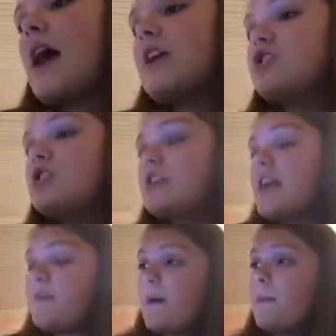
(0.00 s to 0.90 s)
I actually
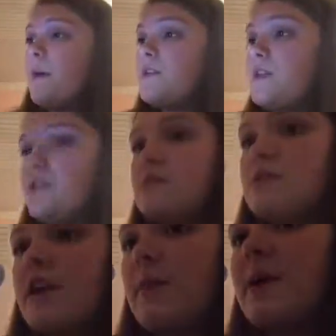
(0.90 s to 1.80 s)
keep up on the news
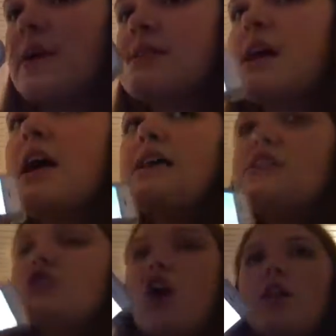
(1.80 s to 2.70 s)
on here because it
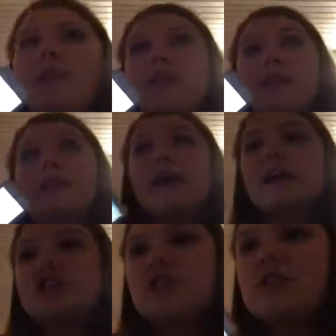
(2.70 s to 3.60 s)
tells you all about the
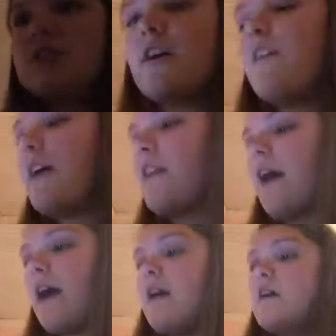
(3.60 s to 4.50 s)
election and stuff like
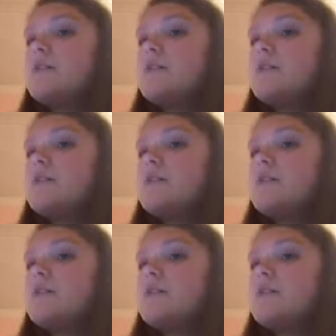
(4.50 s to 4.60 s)
that.